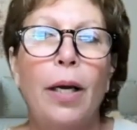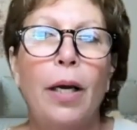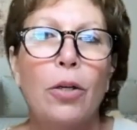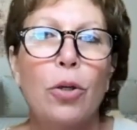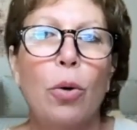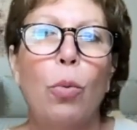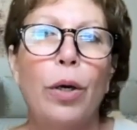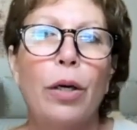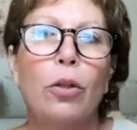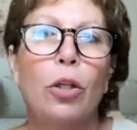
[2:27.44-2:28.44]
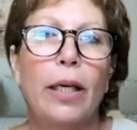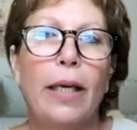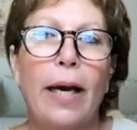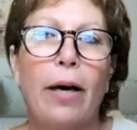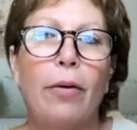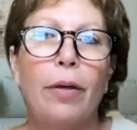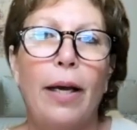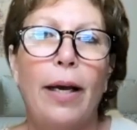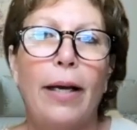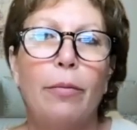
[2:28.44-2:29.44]
So we're looking out
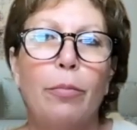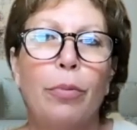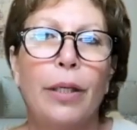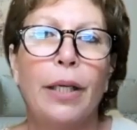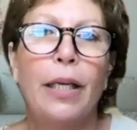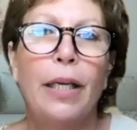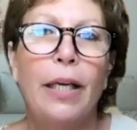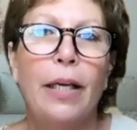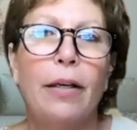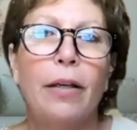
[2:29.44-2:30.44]
at bringing in